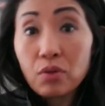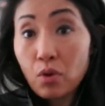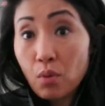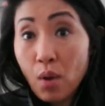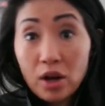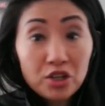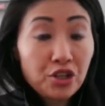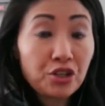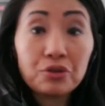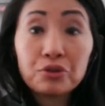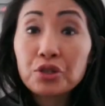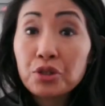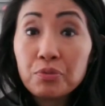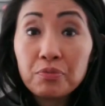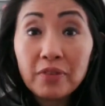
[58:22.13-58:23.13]
or watch a
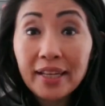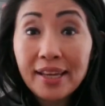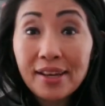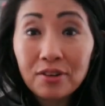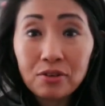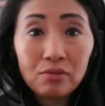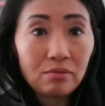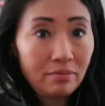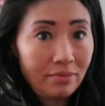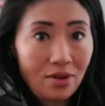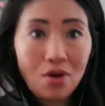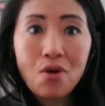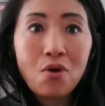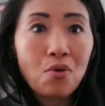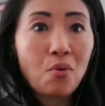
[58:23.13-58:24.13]
YouTube video,
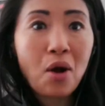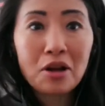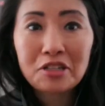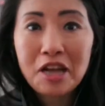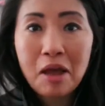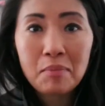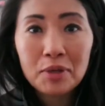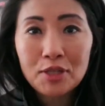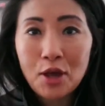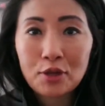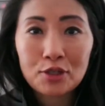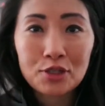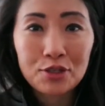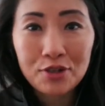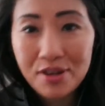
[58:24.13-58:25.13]
watch
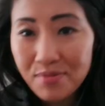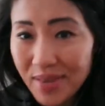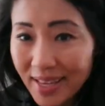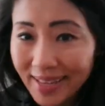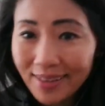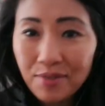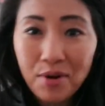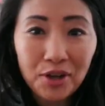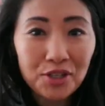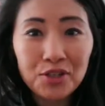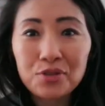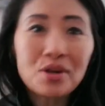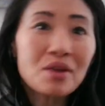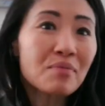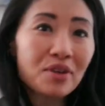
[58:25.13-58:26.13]
Amazon streaming,
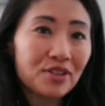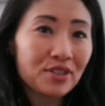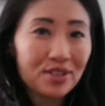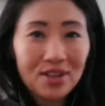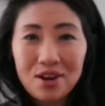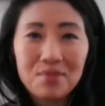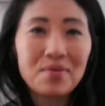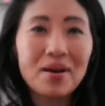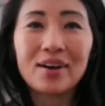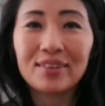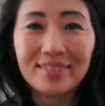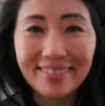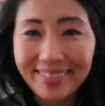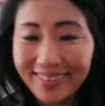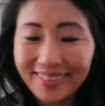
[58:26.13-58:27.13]
watch streamers talk
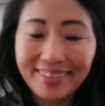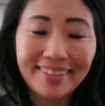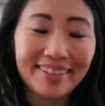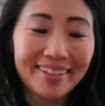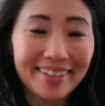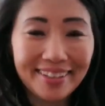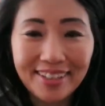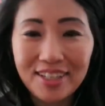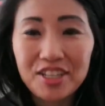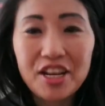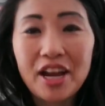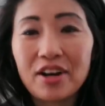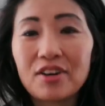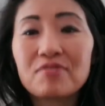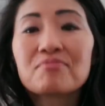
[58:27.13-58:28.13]
about the
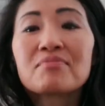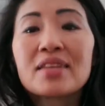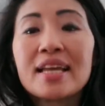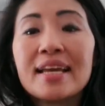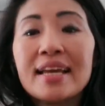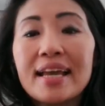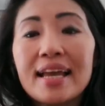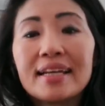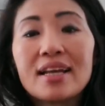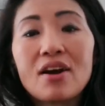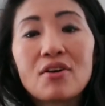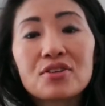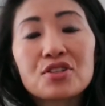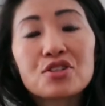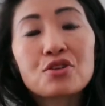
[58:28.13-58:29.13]
chair. And
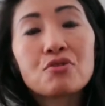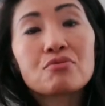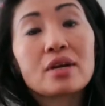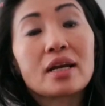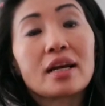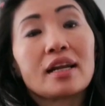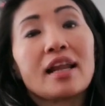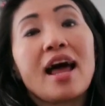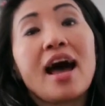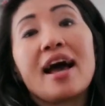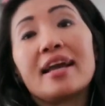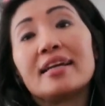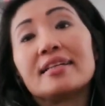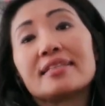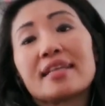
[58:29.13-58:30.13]
it also
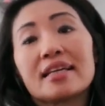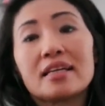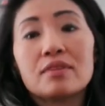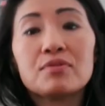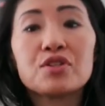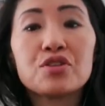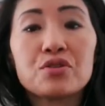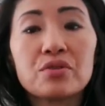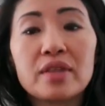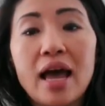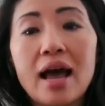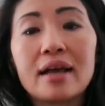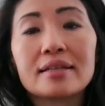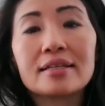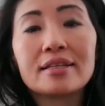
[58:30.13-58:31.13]
reclines and gives you
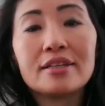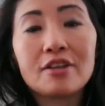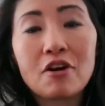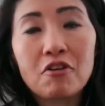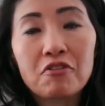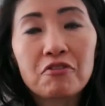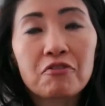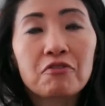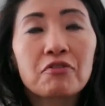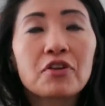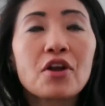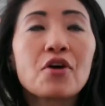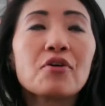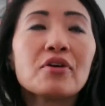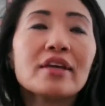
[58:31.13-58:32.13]
that, you know,
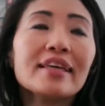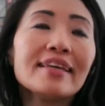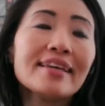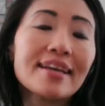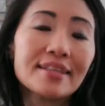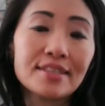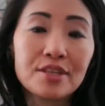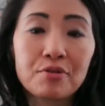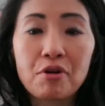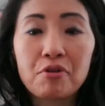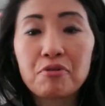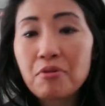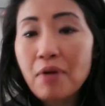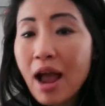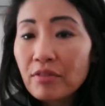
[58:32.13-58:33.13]
flowy,
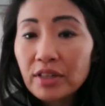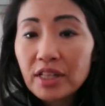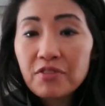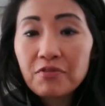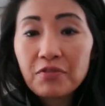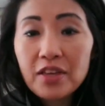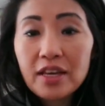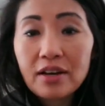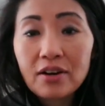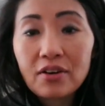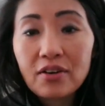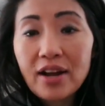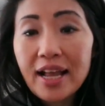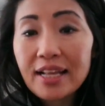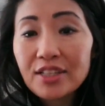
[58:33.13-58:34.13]
zero gravity
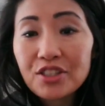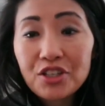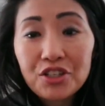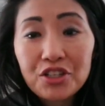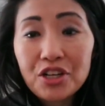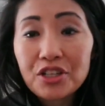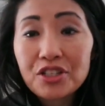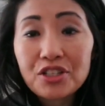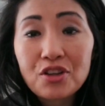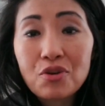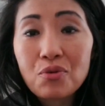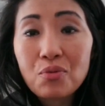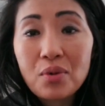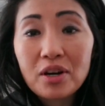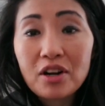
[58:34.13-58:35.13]
feel. It's just
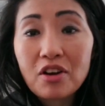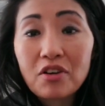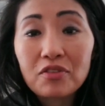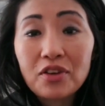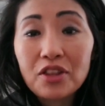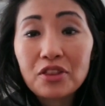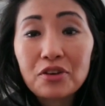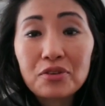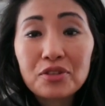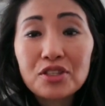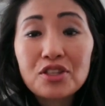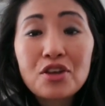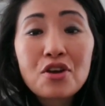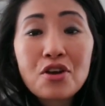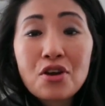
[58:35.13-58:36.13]
one of
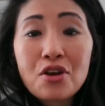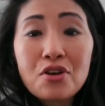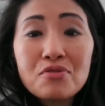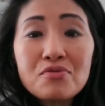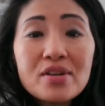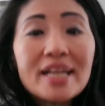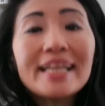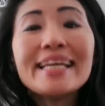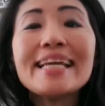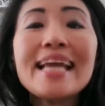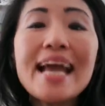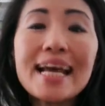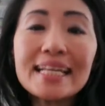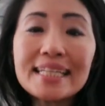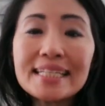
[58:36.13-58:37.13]
those
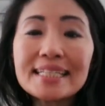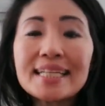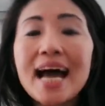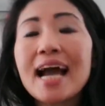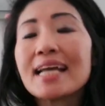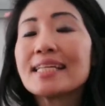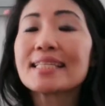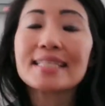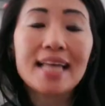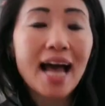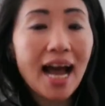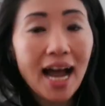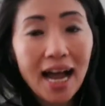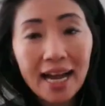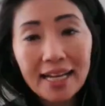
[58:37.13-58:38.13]
really nice
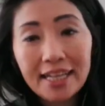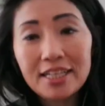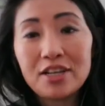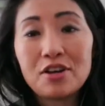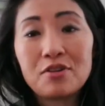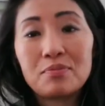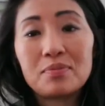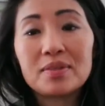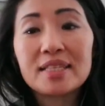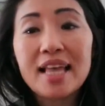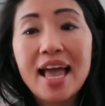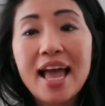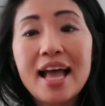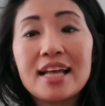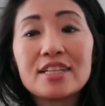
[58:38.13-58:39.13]
items,
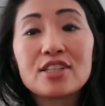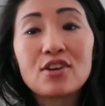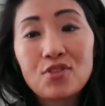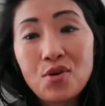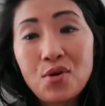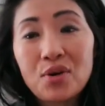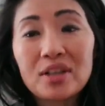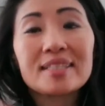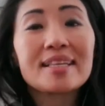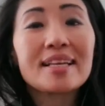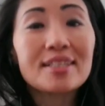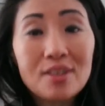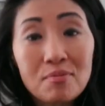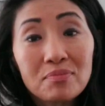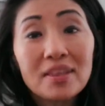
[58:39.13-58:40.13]
and of course
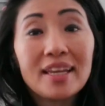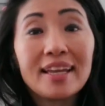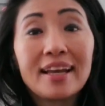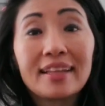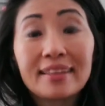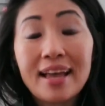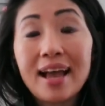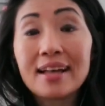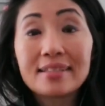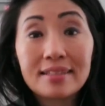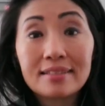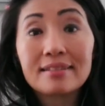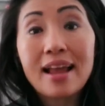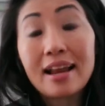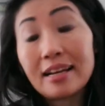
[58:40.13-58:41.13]
something that,
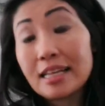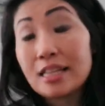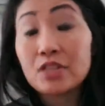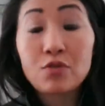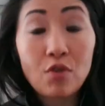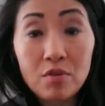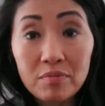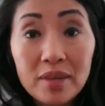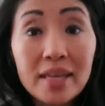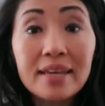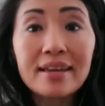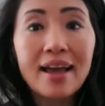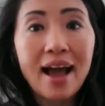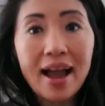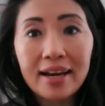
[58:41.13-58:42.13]
at least for
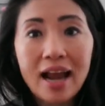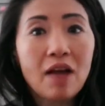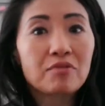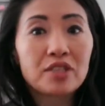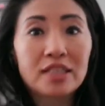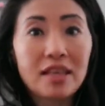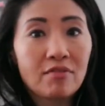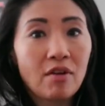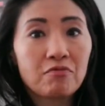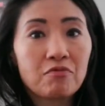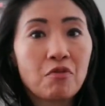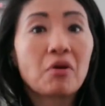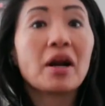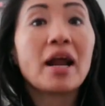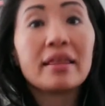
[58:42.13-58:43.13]
me, I'd have to save up
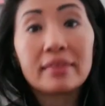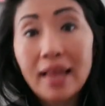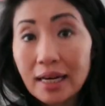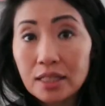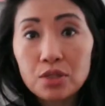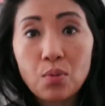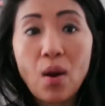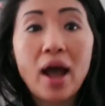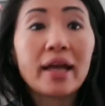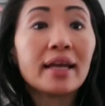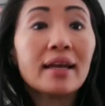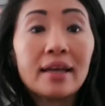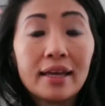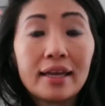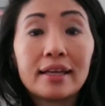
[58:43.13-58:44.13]
for, and that is
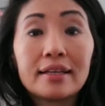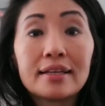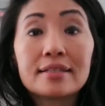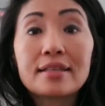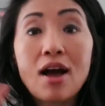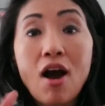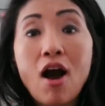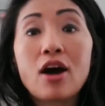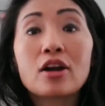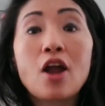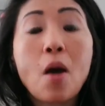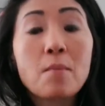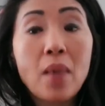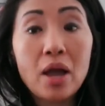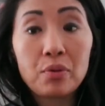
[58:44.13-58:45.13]
why it is on
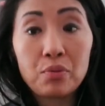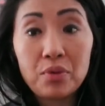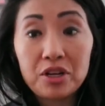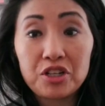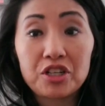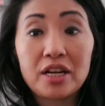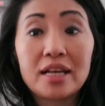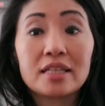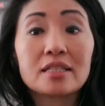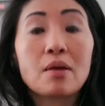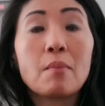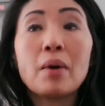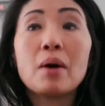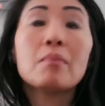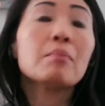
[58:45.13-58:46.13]
my wish list.
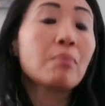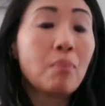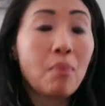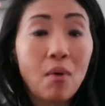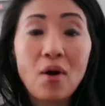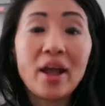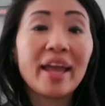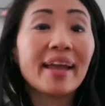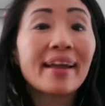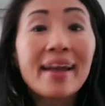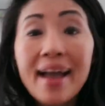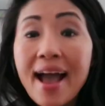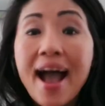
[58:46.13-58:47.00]
But boy,